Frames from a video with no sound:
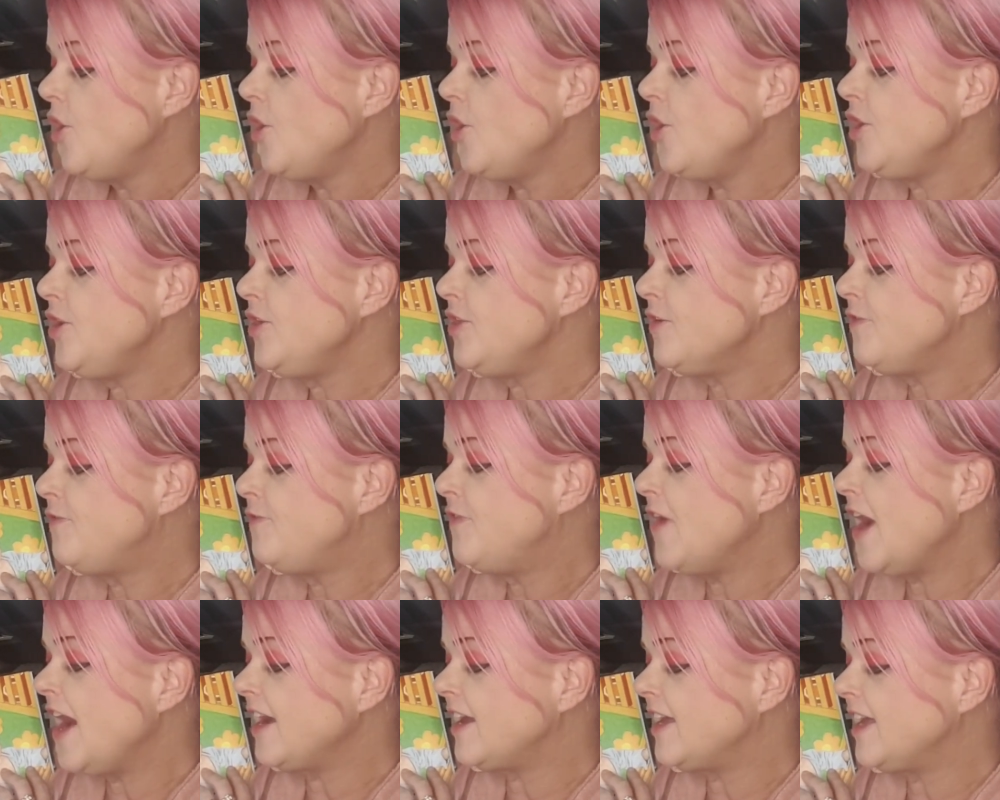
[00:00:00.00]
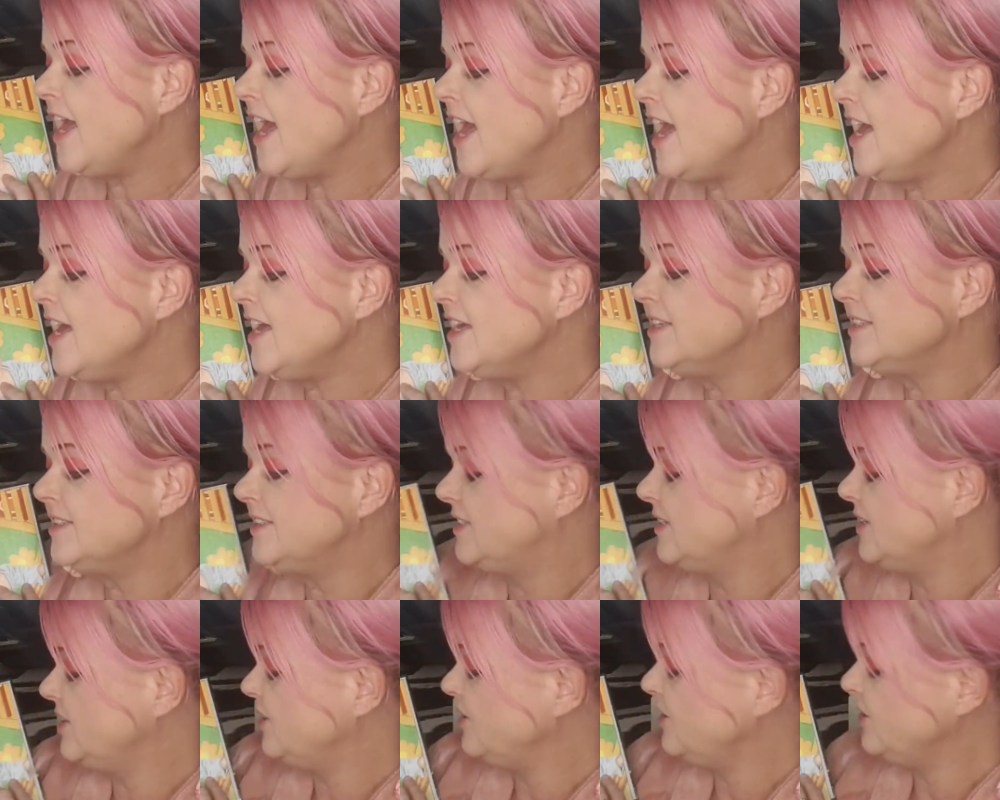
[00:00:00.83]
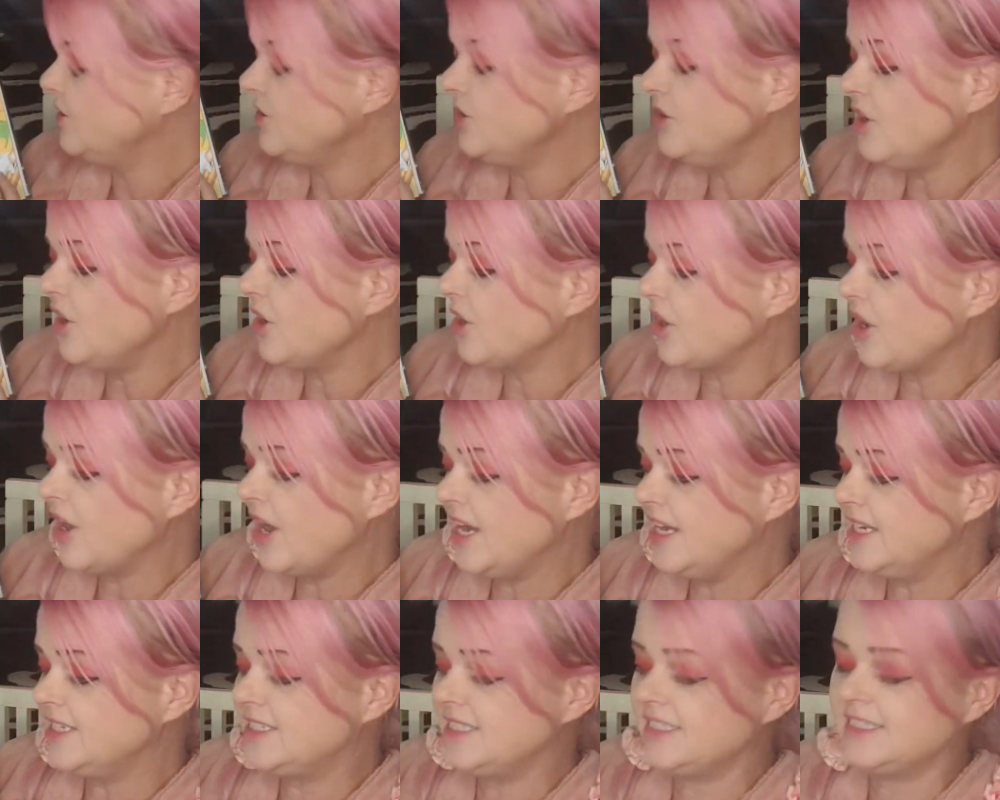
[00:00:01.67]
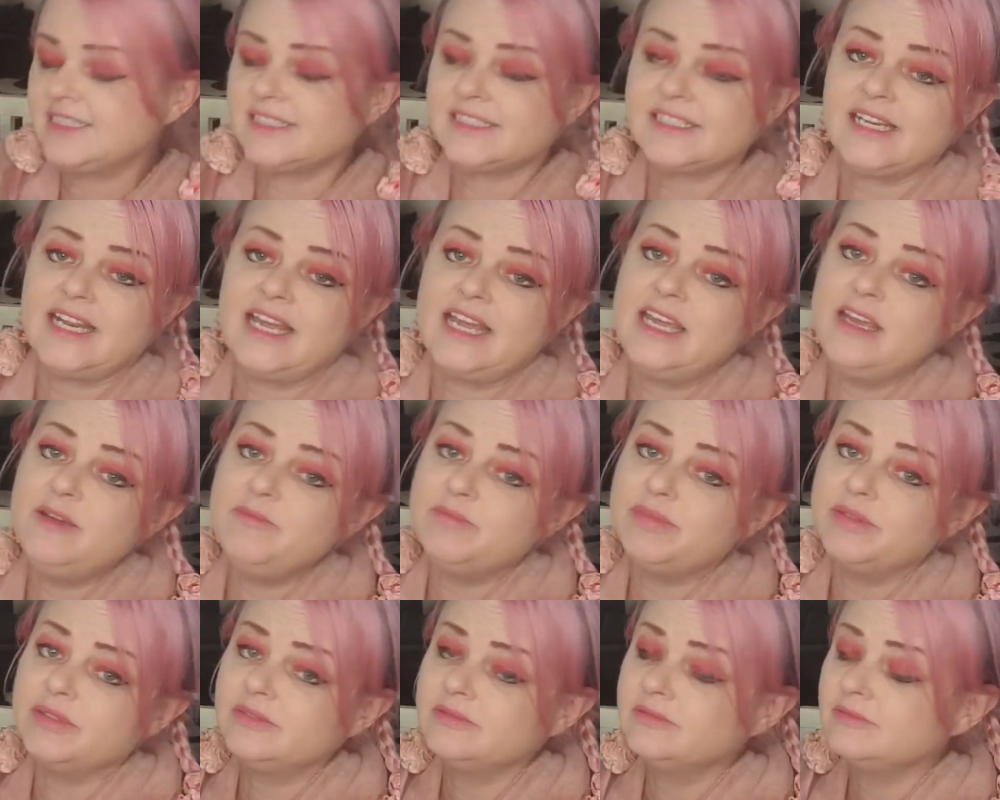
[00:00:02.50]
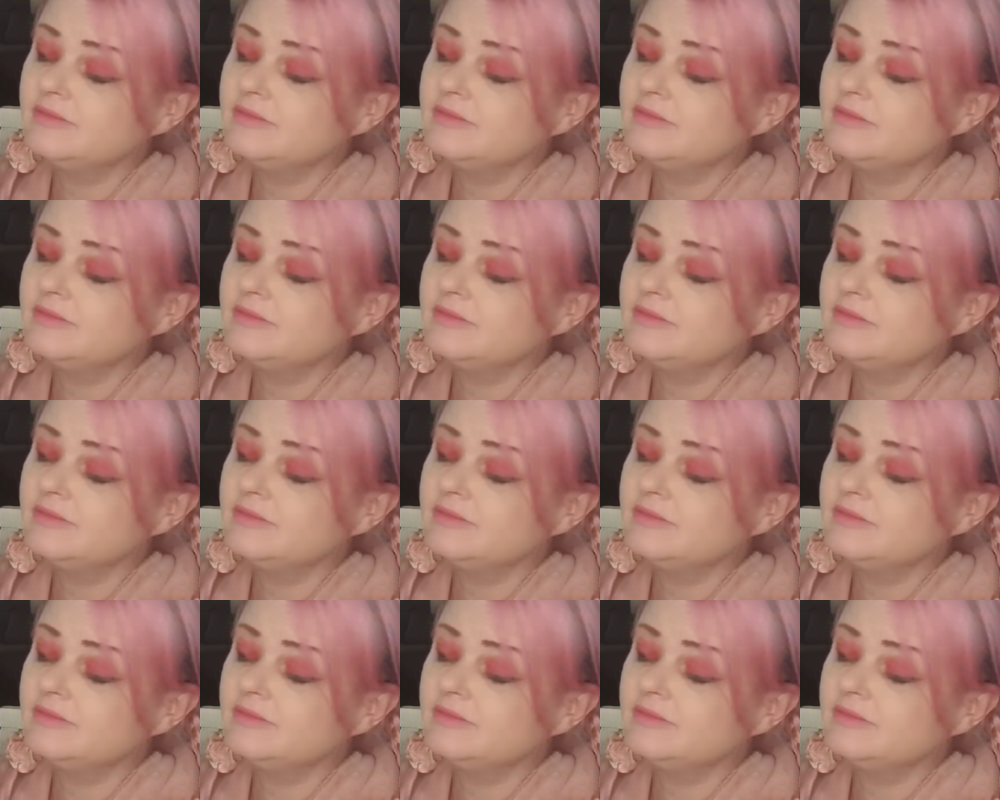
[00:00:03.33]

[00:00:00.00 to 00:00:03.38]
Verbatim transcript: Who the fuck cares? You're not going to sleep.